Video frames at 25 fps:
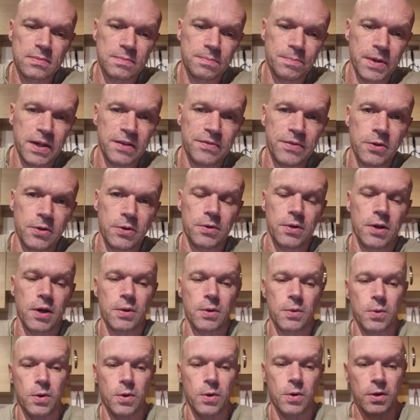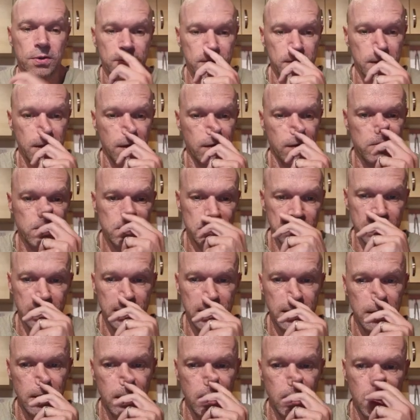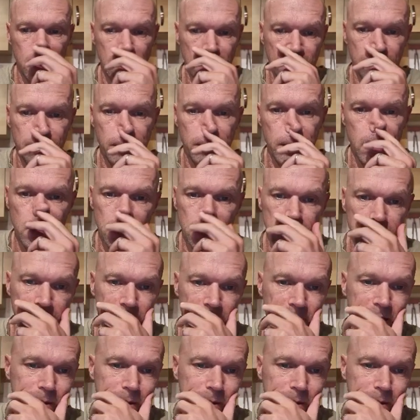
bit of an unknown quantity obviously, but